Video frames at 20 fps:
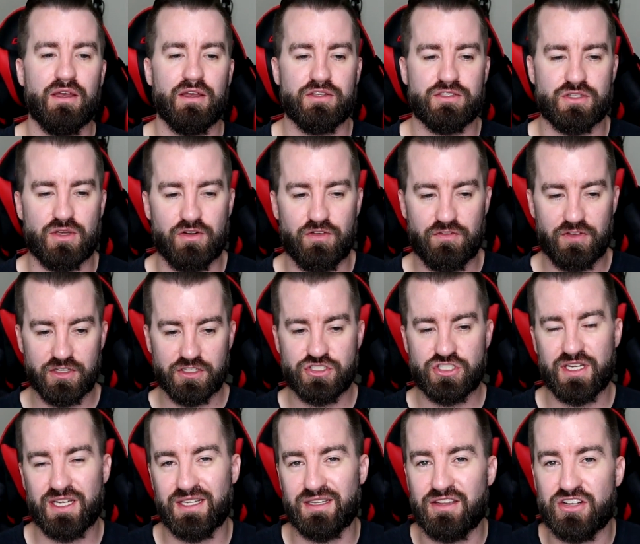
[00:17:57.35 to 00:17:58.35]
So 5th
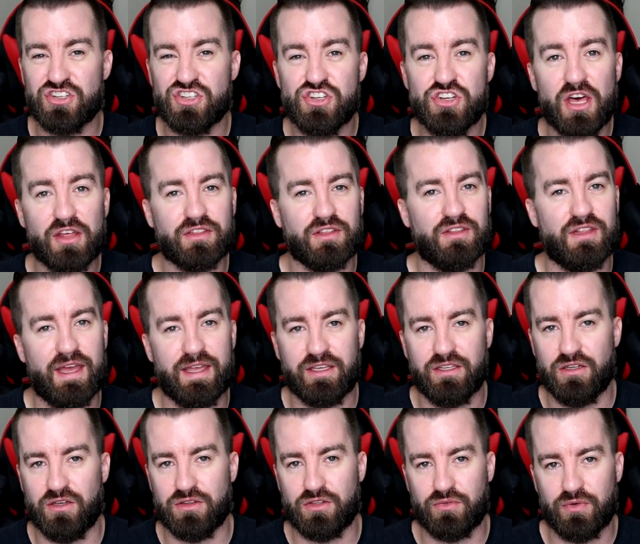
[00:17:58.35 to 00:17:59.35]
gen, there's nothing like
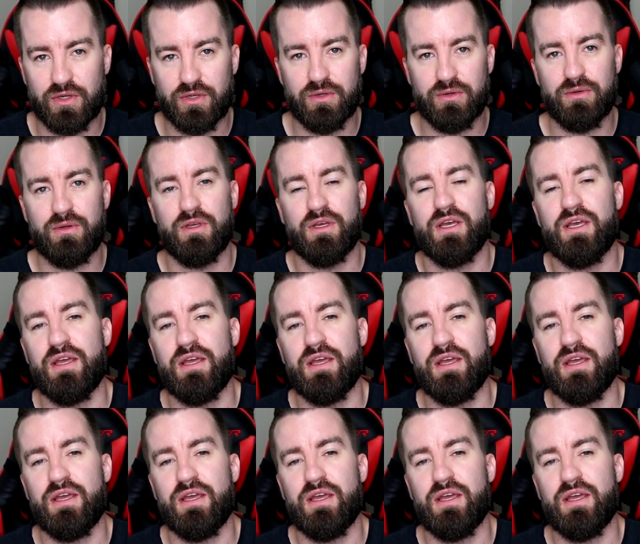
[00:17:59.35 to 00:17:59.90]
it on the road.